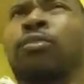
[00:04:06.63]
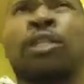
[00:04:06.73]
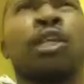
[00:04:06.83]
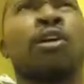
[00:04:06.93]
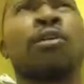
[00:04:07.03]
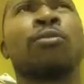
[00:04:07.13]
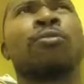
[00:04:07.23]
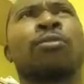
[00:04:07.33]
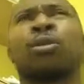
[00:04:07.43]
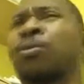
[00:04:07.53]
you
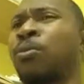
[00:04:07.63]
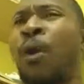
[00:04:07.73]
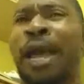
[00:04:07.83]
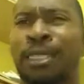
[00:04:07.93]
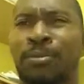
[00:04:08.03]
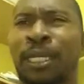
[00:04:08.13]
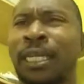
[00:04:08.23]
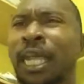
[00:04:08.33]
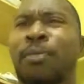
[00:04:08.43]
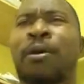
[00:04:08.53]
know, the wise
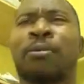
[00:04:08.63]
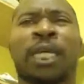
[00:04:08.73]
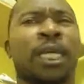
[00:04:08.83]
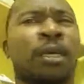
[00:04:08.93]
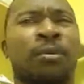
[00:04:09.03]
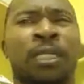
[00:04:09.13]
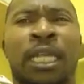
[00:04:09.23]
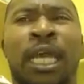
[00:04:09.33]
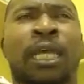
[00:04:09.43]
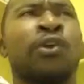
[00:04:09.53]
men came up to him and was
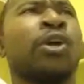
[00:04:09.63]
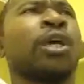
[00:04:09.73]
like,